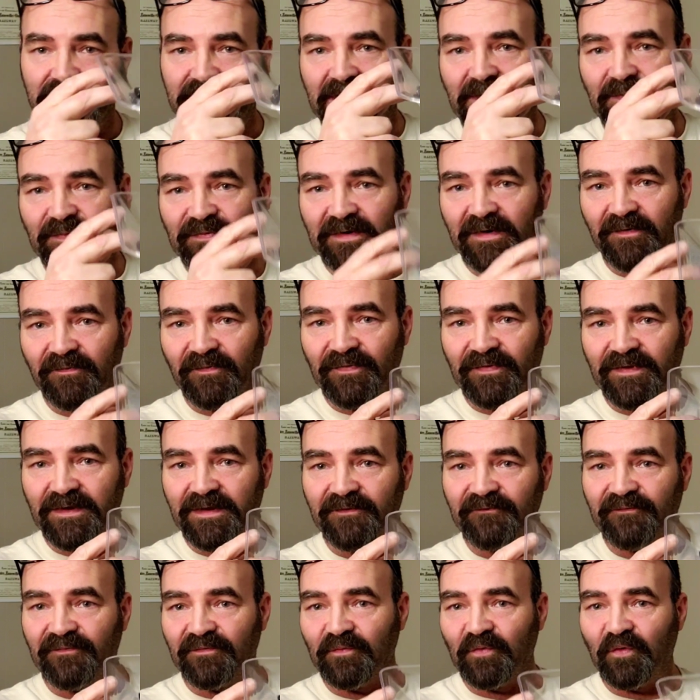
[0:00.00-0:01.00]
keeps
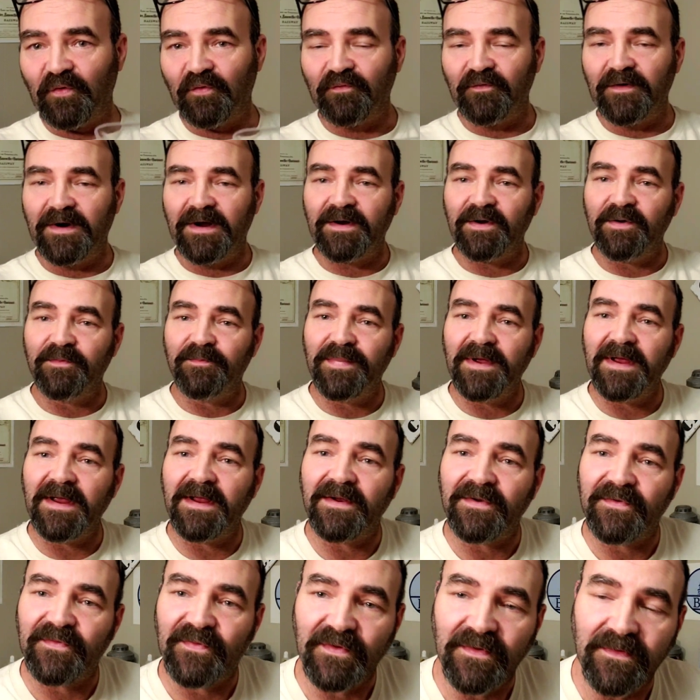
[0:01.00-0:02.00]
everything from rolling around your
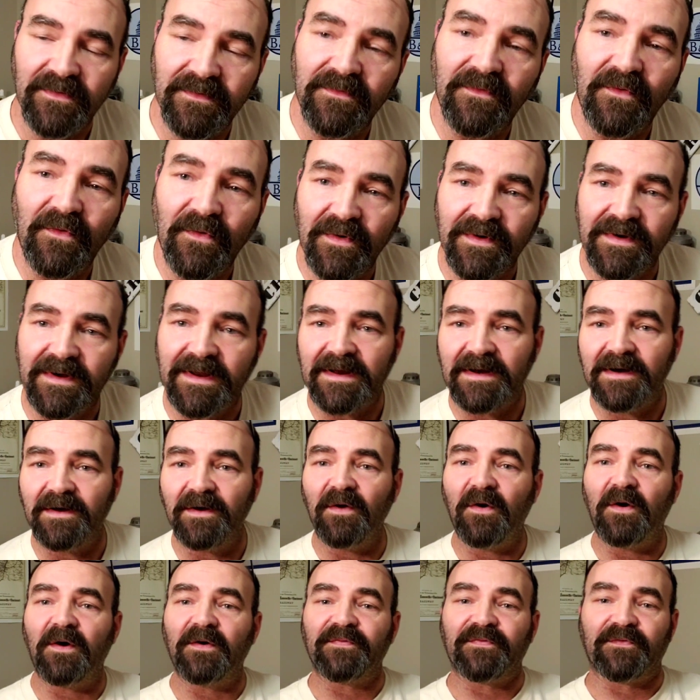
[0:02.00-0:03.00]
bench or
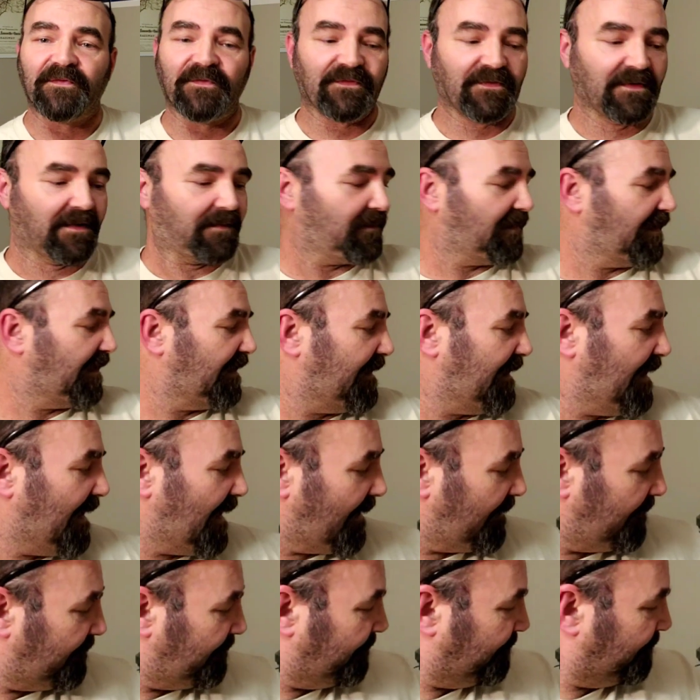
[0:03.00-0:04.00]
getting lost or something like
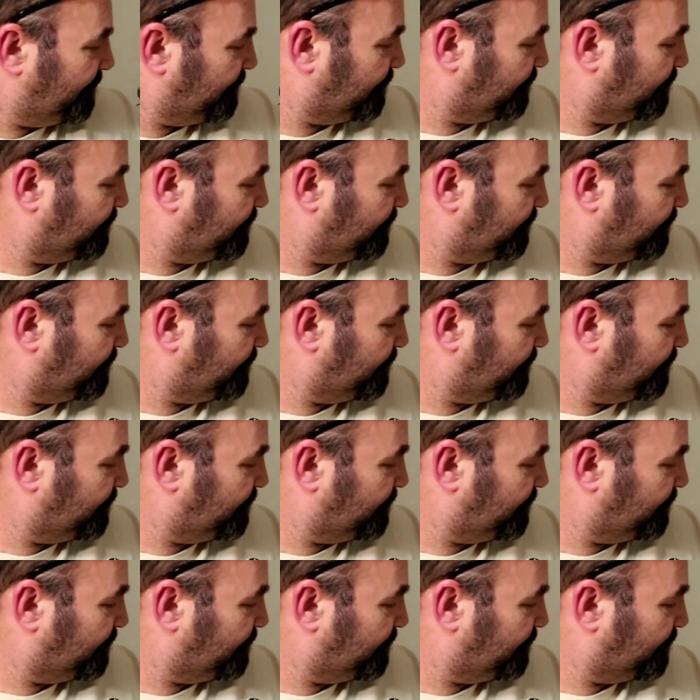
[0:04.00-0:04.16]
that.